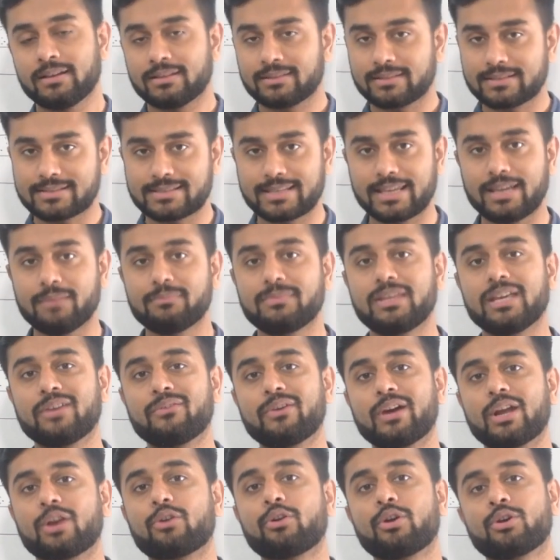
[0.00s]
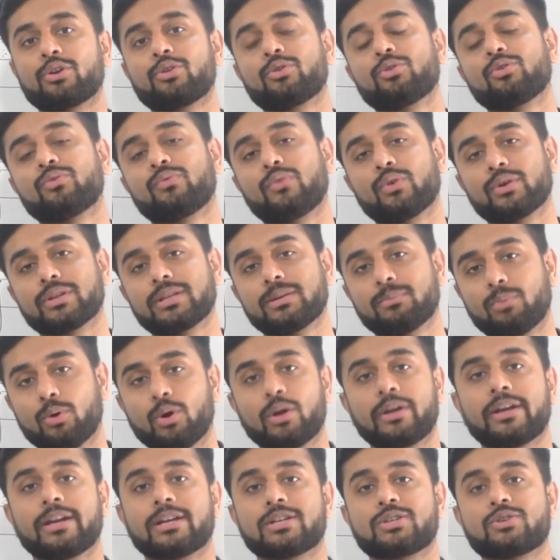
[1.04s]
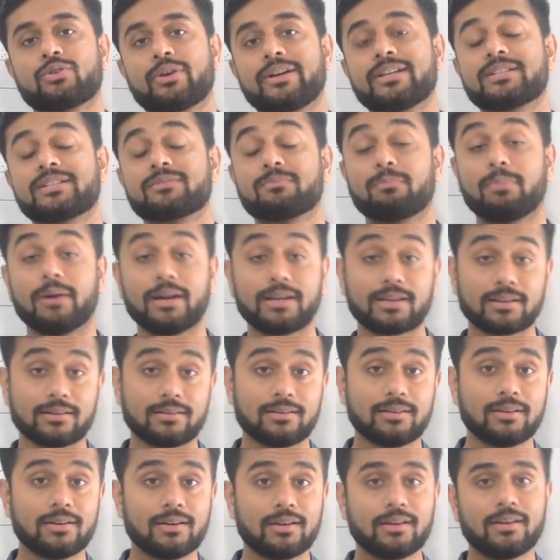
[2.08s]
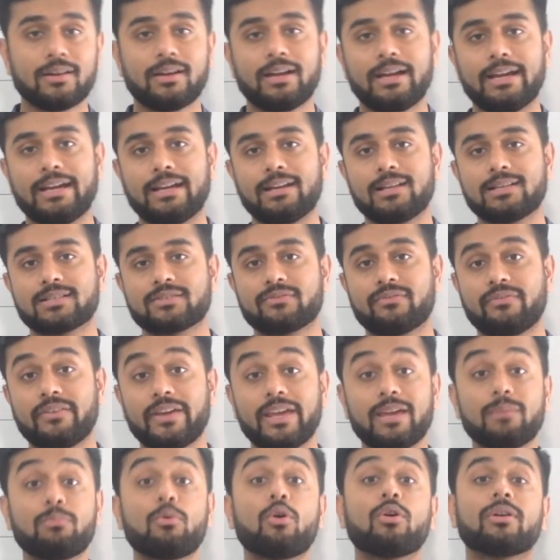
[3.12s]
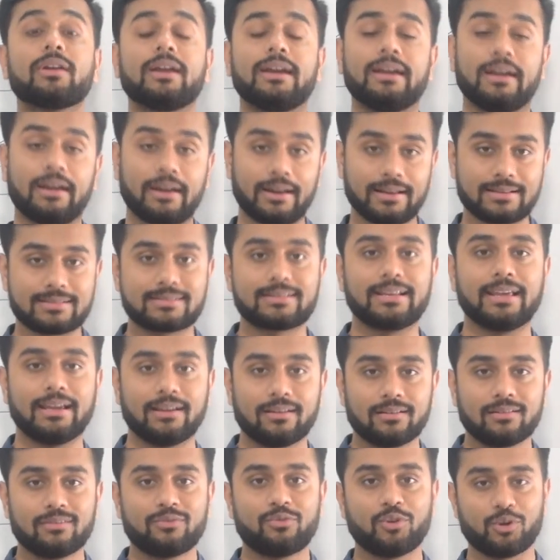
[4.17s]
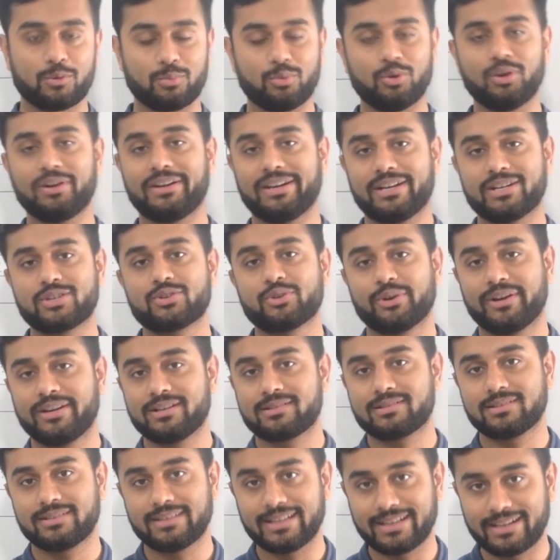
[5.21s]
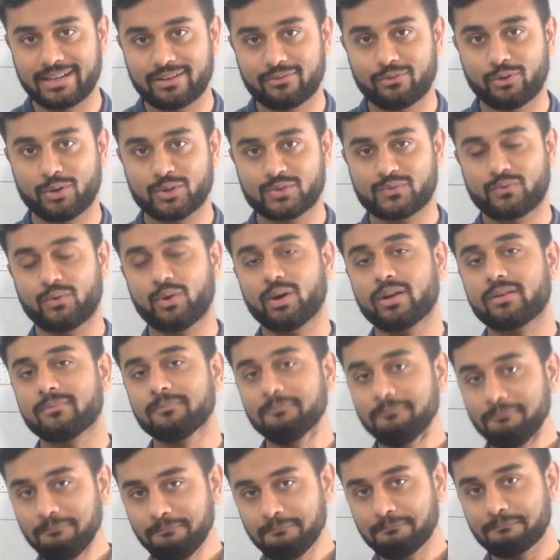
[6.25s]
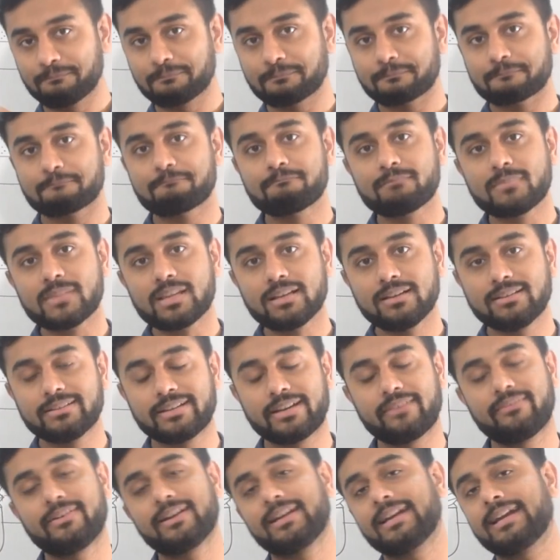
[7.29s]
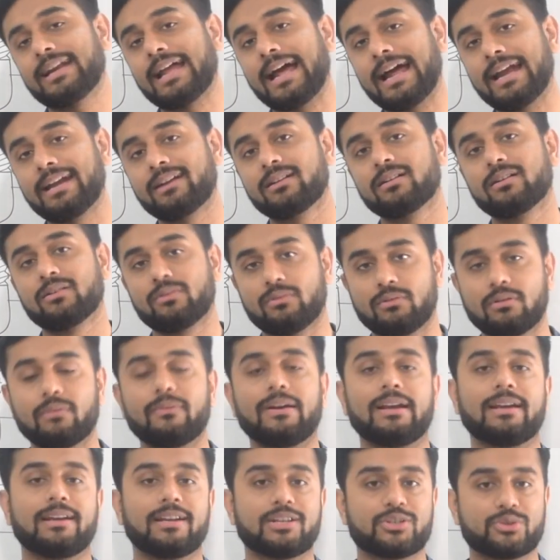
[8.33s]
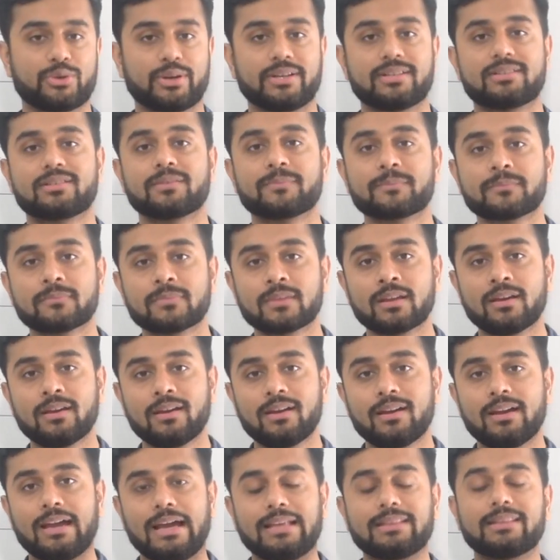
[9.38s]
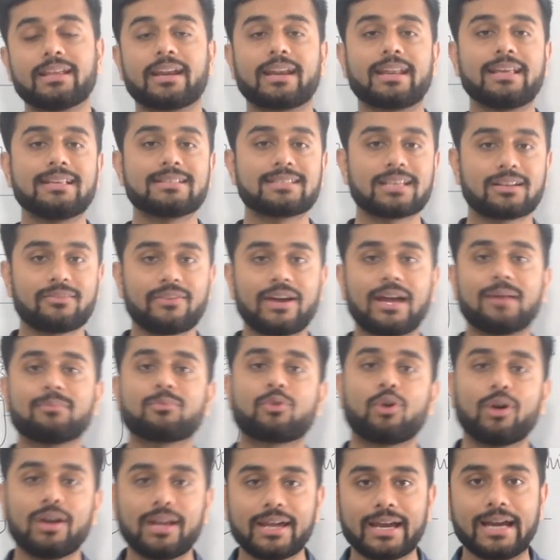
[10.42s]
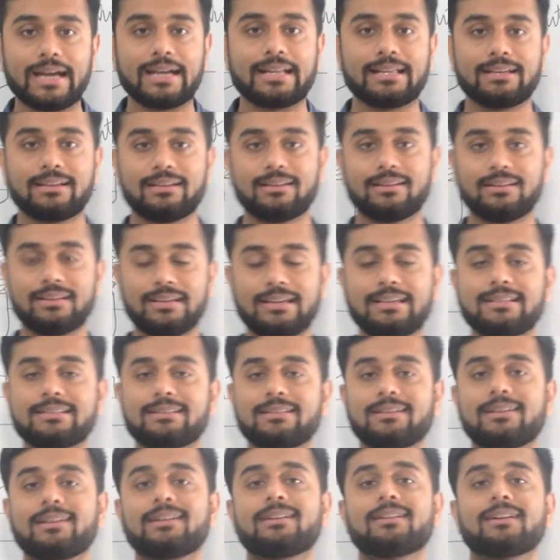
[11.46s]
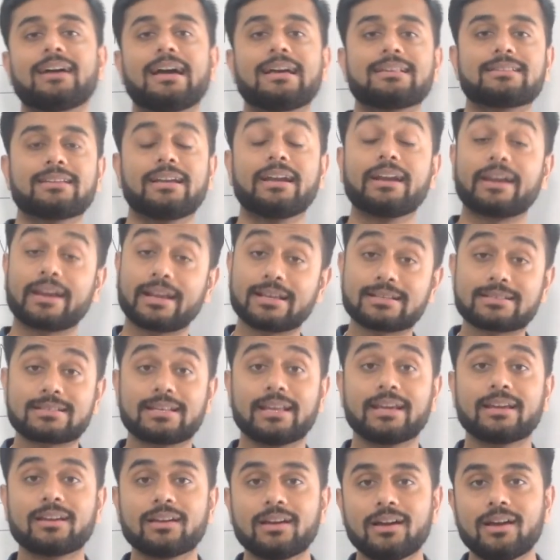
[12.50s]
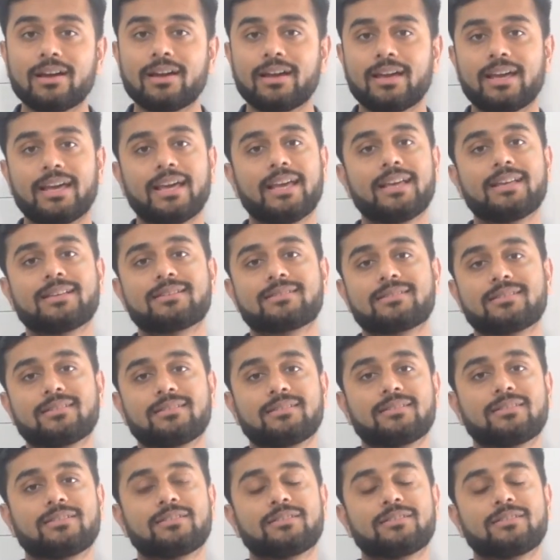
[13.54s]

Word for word: The same thing we are going to do for the bolted joints, but it is way more interesting for bolted joints than it was for riveted and welded joints. And the reason why I am calling it, it, it as interesting is uh,